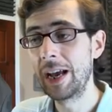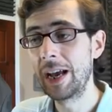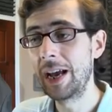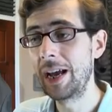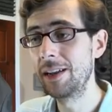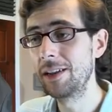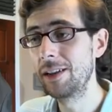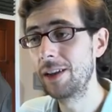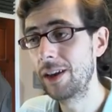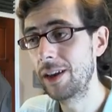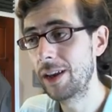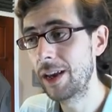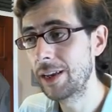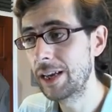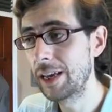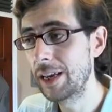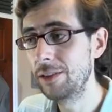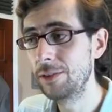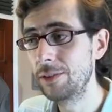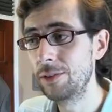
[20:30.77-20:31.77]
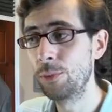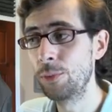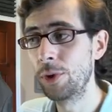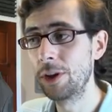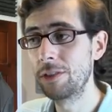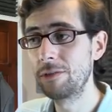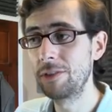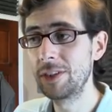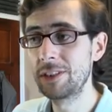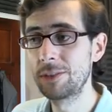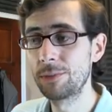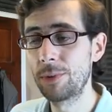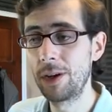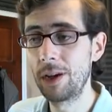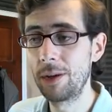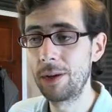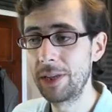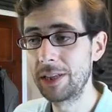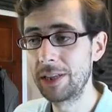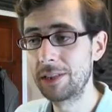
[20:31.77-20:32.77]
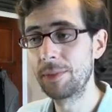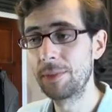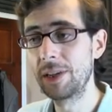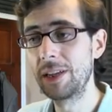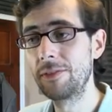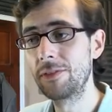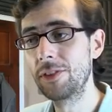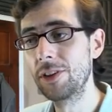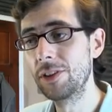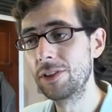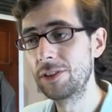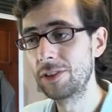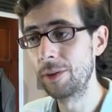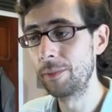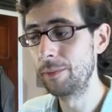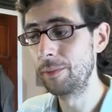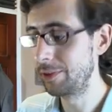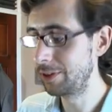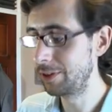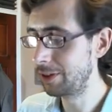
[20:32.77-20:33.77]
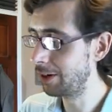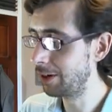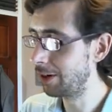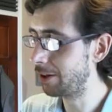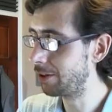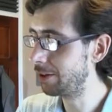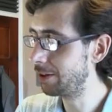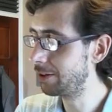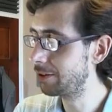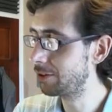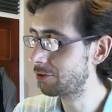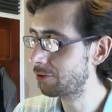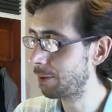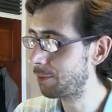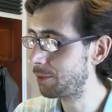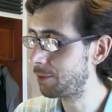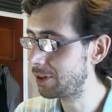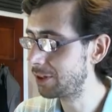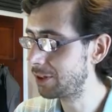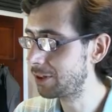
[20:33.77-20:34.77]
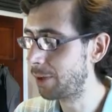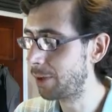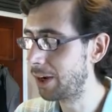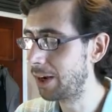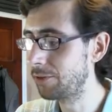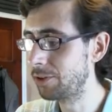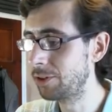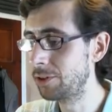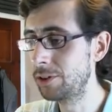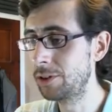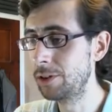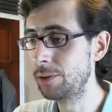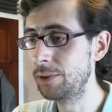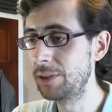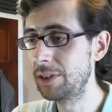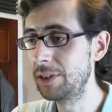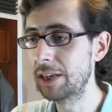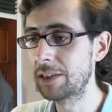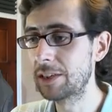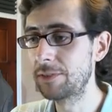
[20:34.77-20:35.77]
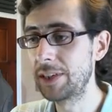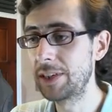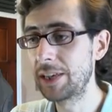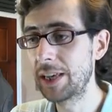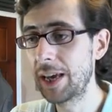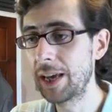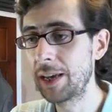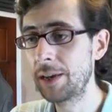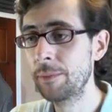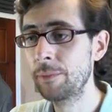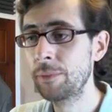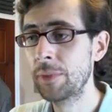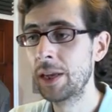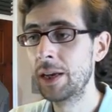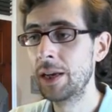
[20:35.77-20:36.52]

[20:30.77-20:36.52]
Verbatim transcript: and uh, again, one of the reasons why I'm led to believe that some, you know, the discrepancies might have something to do with DXVK,